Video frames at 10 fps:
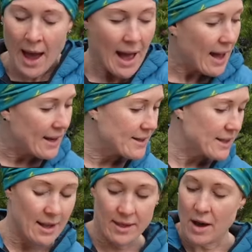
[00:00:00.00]
And
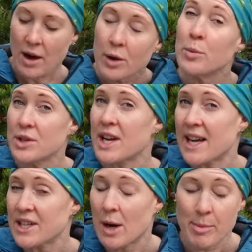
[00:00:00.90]
I would
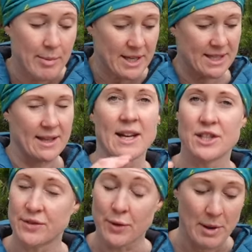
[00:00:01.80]
add a couple of bits to that
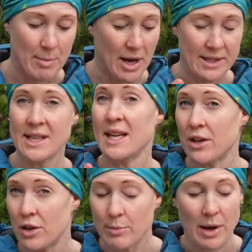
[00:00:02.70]
just for me personally,
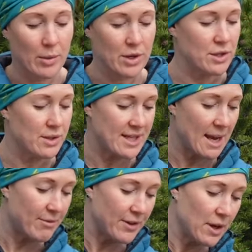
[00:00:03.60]
and you might want to do the
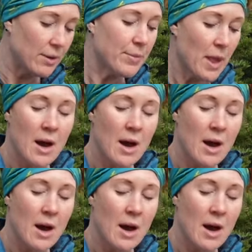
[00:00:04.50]
same for you.